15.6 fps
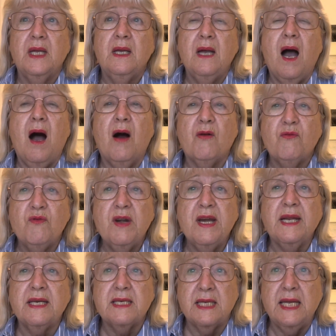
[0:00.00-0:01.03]
Our
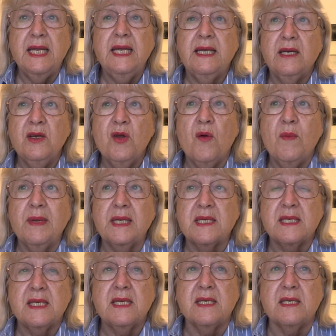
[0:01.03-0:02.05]
rigged economic
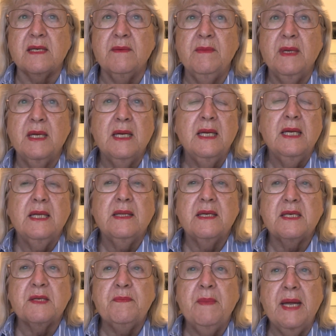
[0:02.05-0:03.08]
system
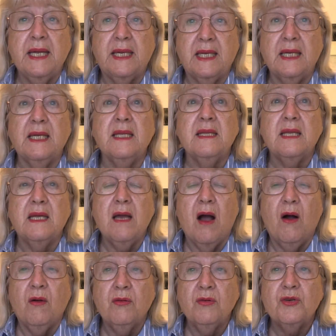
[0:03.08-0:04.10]
that's making the
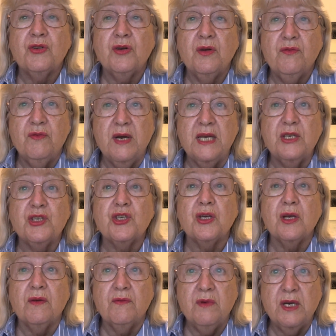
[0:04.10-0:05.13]

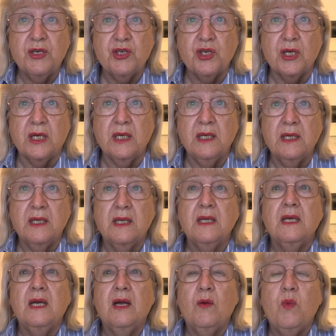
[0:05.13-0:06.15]
ultra-rich richer
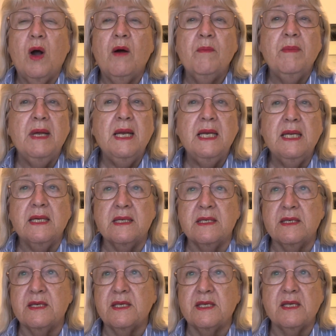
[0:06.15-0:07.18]
while
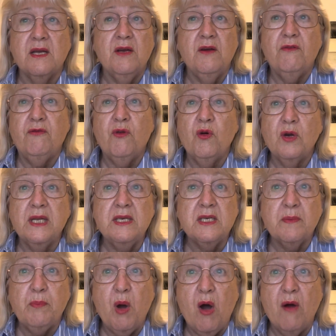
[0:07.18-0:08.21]
millions fall into
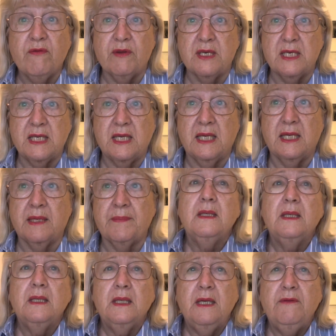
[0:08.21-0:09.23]
poverty.
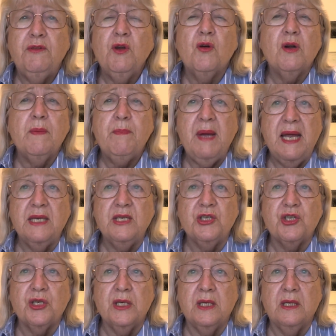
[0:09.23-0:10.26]
If you're a
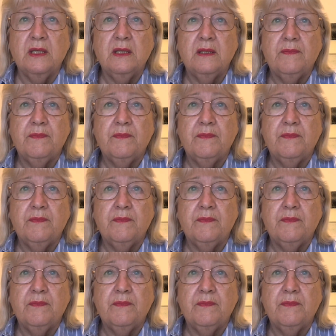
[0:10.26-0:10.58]
pensioner,